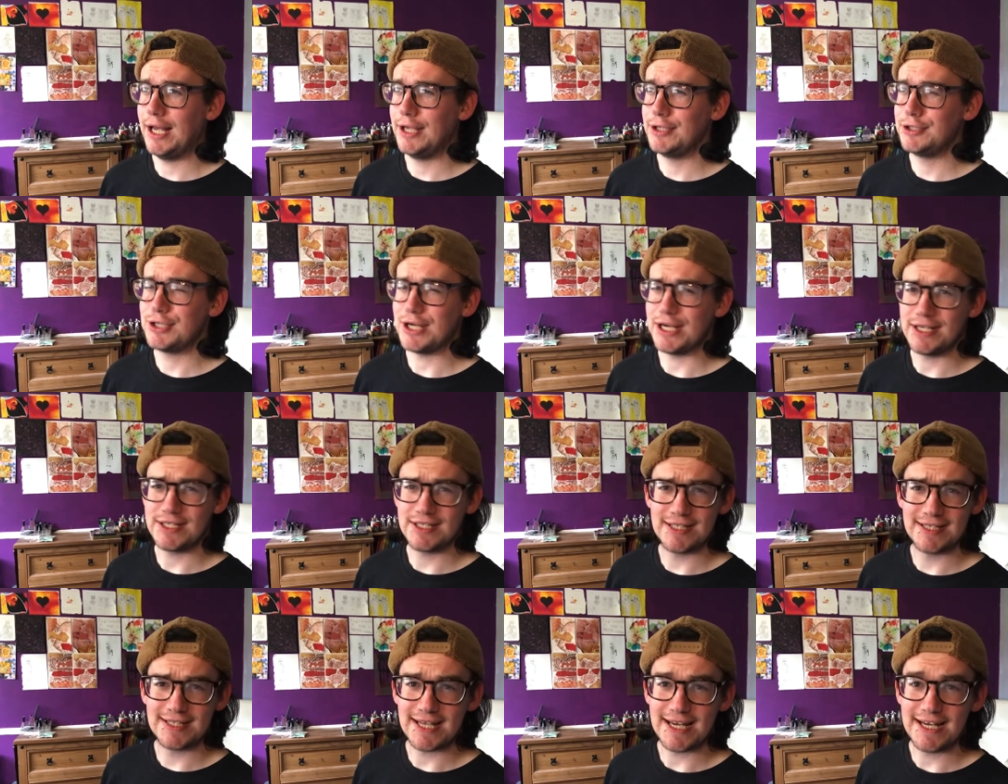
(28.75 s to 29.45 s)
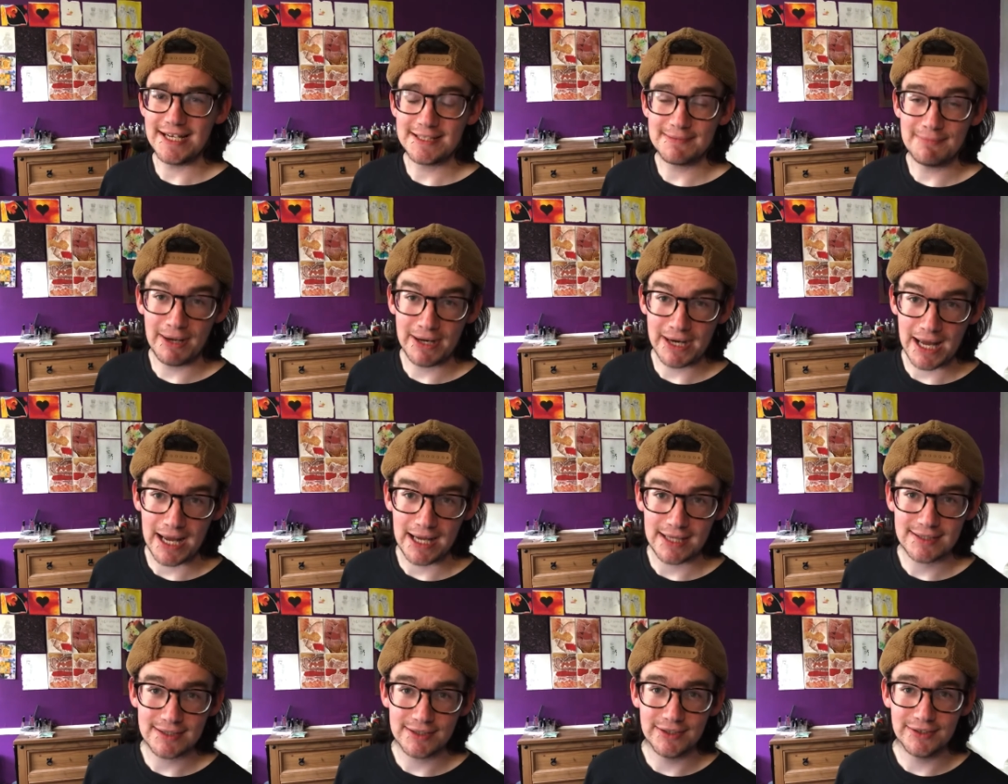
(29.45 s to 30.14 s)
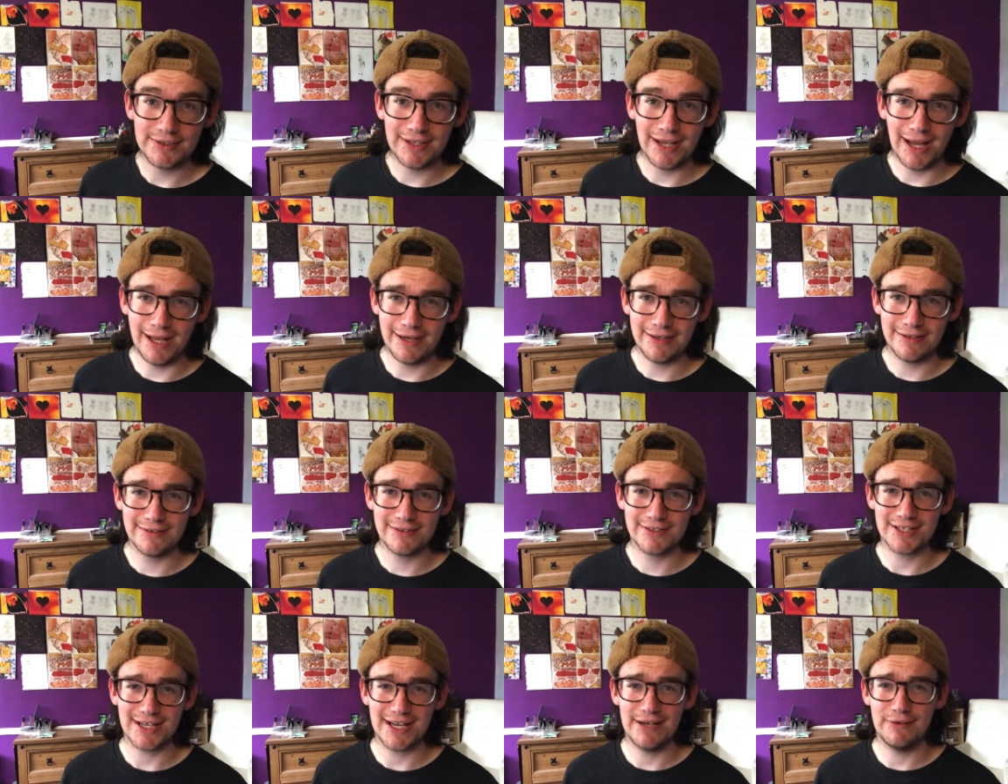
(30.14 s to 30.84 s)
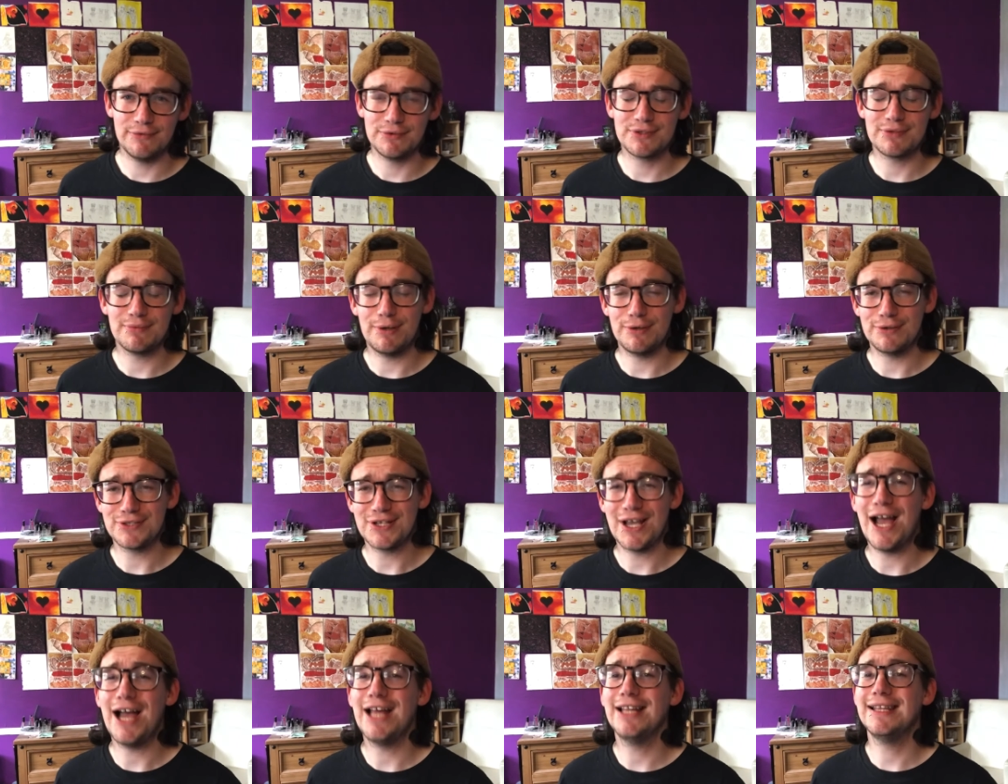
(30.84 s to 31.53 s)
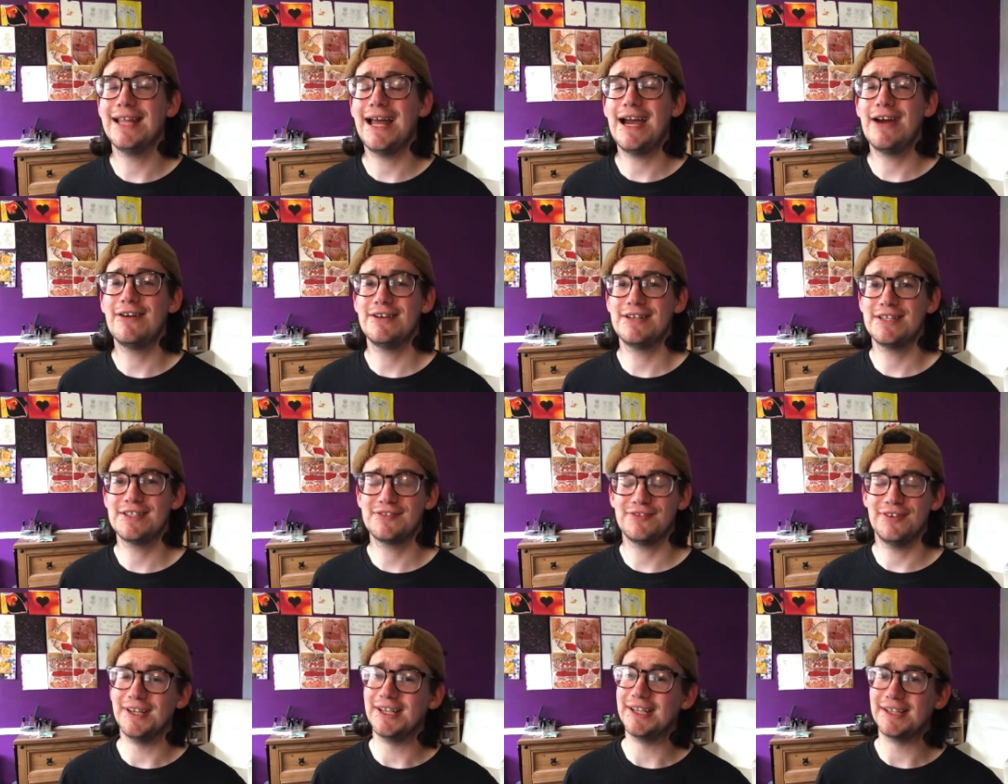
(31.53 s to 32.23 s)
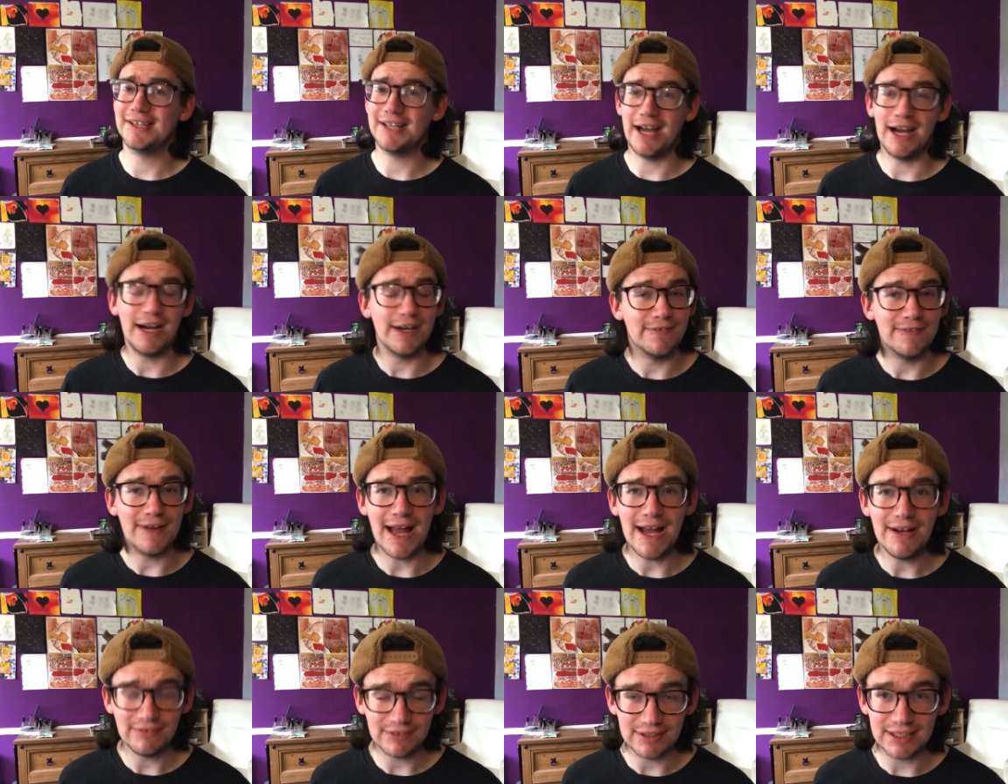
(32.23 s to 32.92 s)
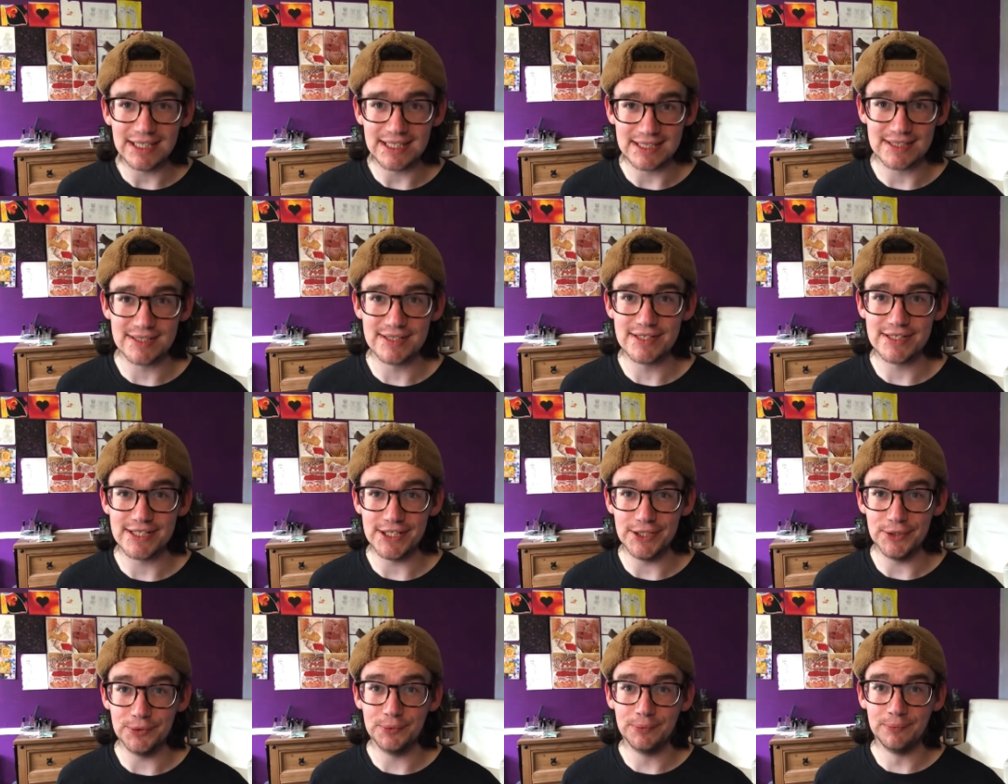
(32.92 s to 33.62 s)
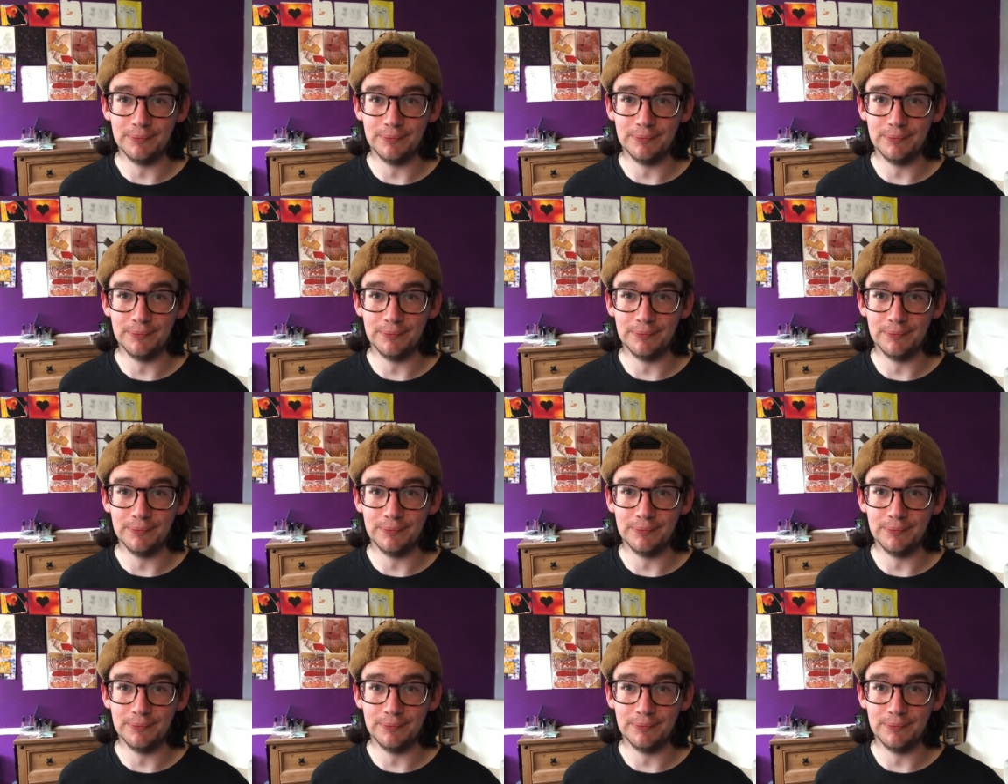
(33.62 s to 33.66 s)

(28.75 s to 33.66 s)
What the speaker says: Jason Takes Manhattan, and it was the most hilarious thing that I've ever listened to.